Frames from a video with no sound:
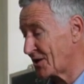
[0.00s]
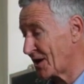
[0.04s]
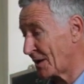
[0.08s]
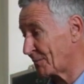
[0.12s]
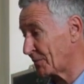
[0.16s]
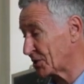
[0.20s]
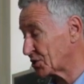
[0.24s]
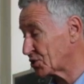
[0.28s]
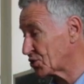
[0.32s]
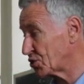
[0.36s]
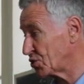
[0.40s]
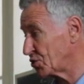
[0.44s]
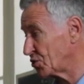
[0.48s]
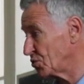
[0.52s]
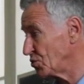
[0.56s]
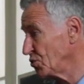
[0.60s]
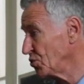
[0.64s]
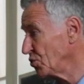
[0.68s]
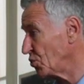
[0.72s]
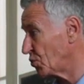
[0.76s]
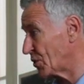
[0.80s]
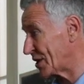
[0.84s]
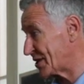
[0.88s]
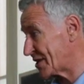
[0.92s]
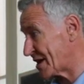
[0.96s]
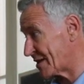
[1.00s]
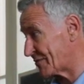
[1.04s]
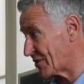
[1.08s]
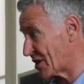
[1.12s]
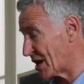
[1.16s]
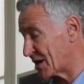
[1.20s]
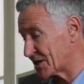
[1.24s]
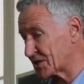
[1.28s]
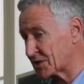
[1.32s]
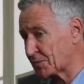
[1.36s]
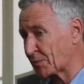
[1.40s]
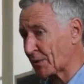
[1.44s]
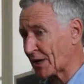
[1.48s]
Number two, were they ever
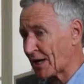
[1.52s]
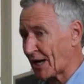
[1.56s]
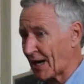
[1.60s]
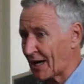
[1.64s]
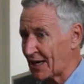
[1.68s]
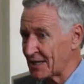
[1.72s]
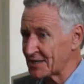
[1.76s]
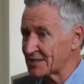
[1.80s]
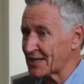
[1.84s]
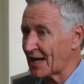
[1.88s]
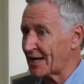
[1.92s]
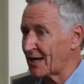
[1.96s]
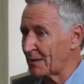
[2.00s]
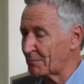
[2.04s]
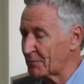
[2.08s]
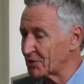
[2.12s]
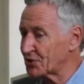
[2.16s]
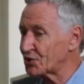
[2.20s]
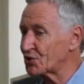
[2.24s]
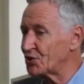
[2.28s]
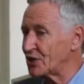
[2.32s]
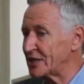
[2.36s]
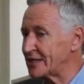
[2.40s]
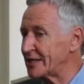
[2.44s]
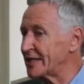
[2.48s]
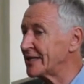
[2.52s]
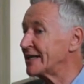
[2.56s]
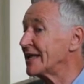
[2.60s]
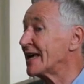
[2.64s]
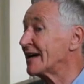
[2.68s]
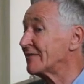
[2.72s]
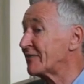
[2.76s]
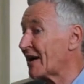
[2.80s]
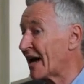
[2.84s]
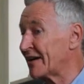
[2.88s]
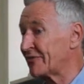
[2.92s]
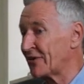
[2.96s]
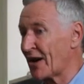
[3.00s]
hospitalized? And number three, did they
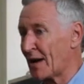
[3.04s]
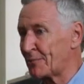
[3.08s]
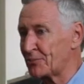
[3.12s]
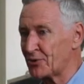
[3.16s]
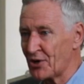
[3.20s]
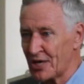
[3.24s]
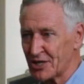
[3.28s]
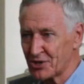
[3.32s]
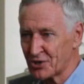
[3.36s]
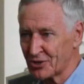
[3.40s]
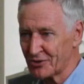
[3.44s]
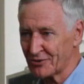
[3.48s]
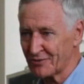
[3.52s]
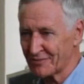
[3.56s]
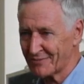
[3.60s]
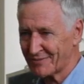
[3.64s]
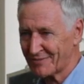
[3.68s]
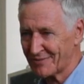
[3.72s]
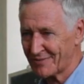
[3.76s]
ever have an operation?